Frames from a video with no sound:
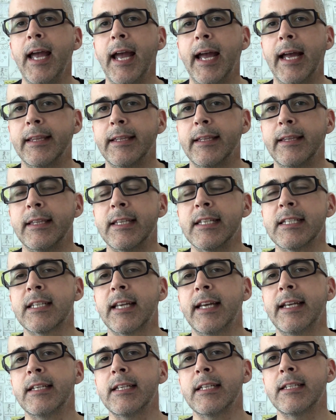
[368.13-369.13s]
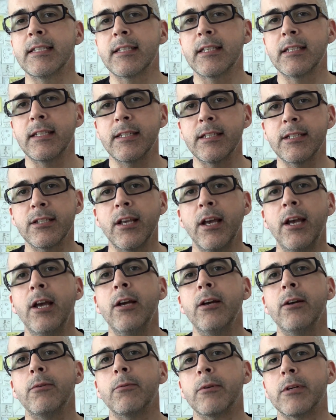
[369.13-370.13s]
And the sentences
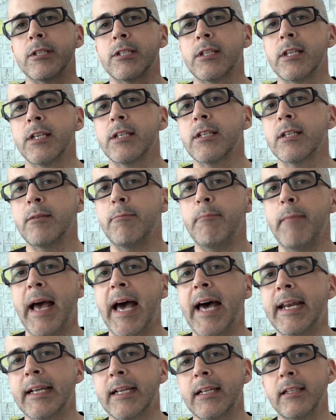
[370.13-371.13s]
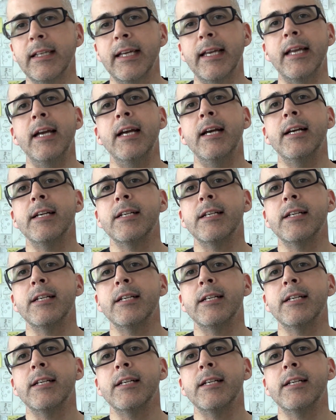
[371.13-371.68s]
were systematically